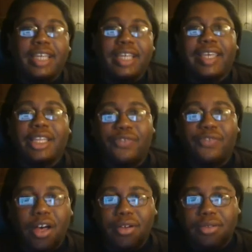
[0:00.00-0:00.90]
your kid a
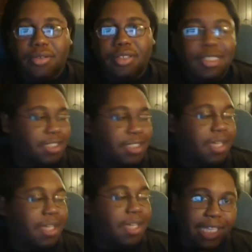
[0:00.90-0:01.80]
phone, and just
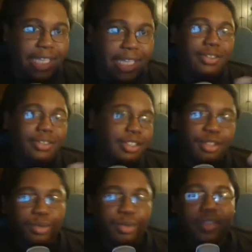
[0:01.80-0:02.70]
because cell phones are
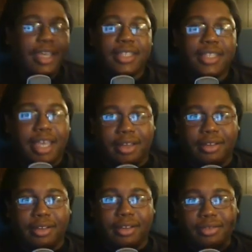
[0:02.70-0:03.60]
the new thing now,
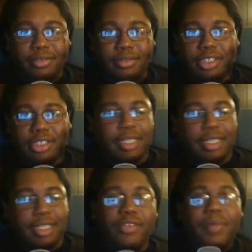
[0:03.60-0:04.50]

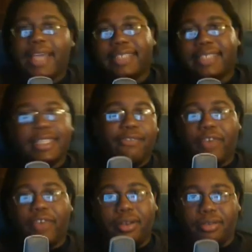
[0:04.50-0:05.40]
everybody's getting a
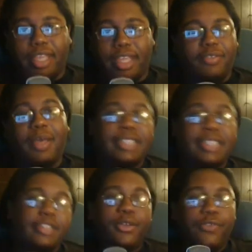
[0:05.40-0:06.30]
phone. Everybody's
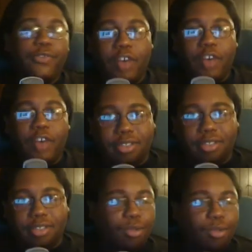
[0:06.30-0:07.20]
getting new phones. The
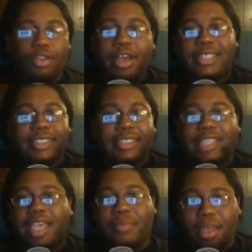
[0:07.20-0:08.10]
new Droid just
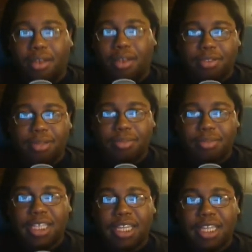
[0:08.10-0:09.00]
came out. You know what I'm
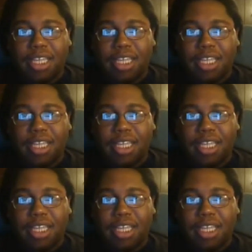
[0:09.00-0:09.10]
saying?